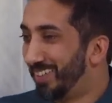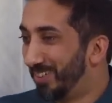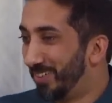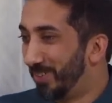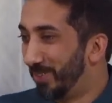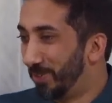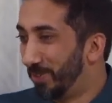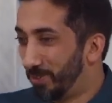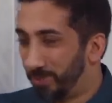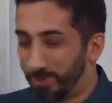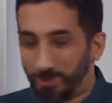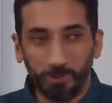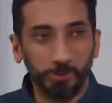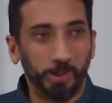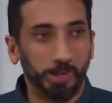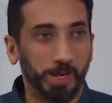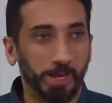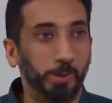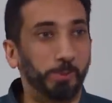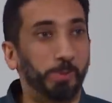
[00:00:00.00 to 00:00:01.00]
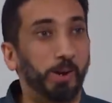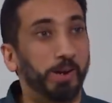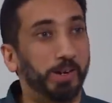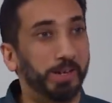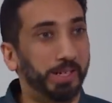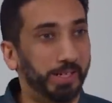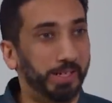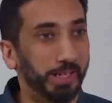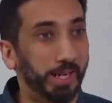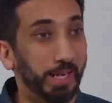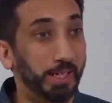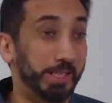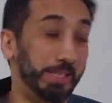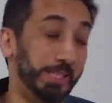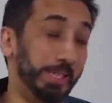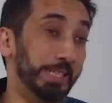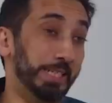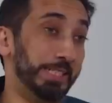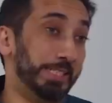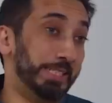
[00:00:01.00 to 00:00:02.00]
You know, these two are now parting. And
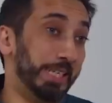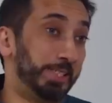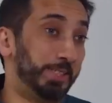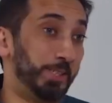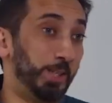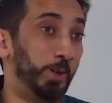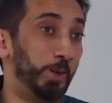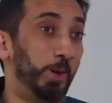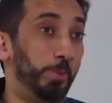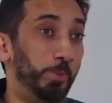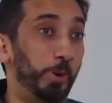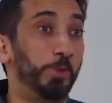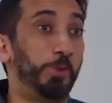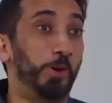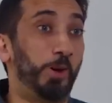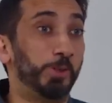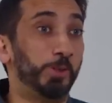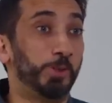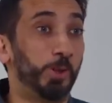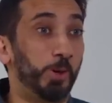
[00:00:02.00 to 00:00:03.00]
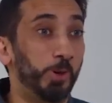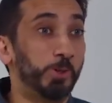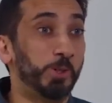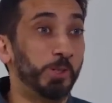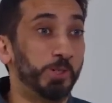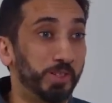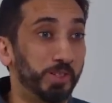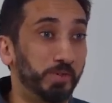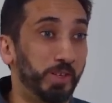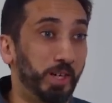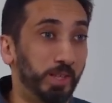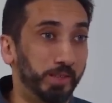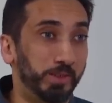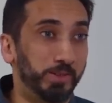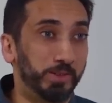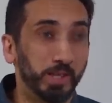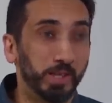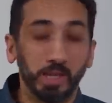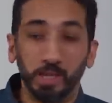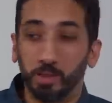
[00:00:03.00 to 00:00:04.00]
in a sense, they're all both also oceans of
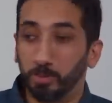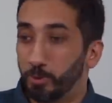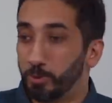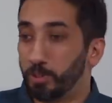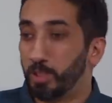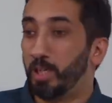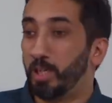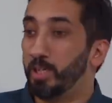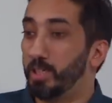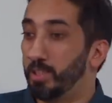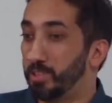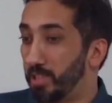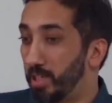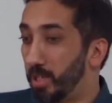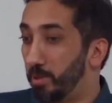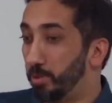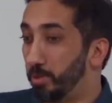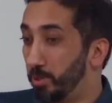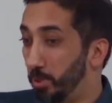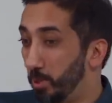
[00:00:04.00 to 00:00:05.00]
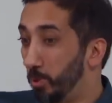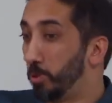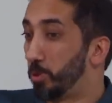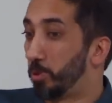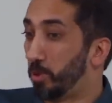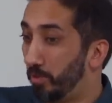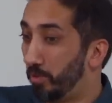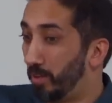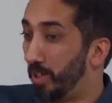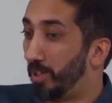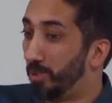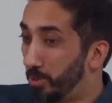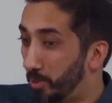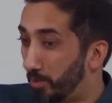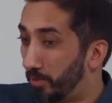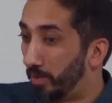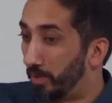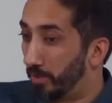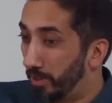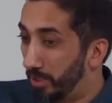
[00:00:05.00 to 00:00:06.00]
knowledge. Musa alayhi salam is the ocean of knowledge
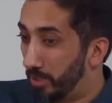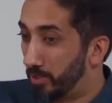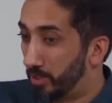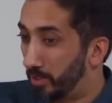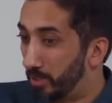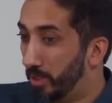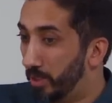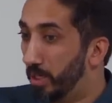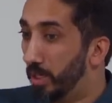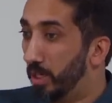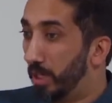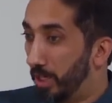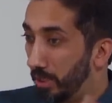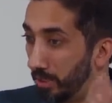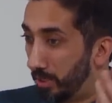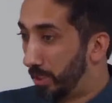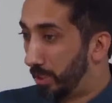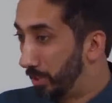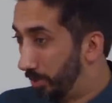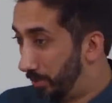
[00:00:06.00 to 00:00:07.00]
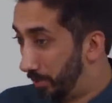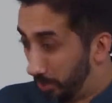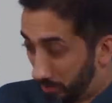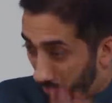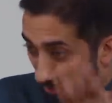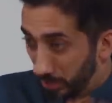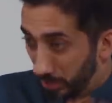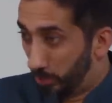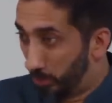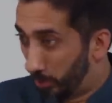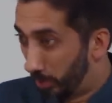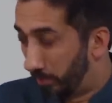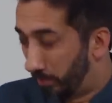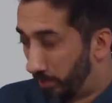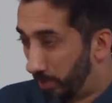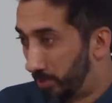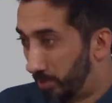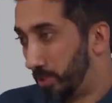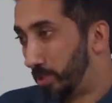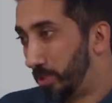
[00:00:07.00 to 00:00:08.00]
of revelation. And this teacher
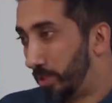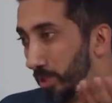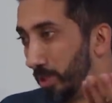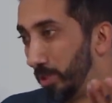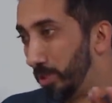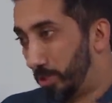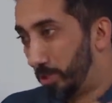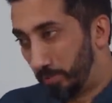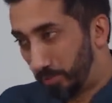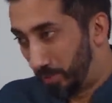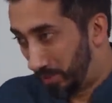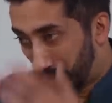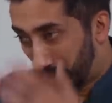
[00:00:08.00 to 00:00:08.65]
of his is the knowledge of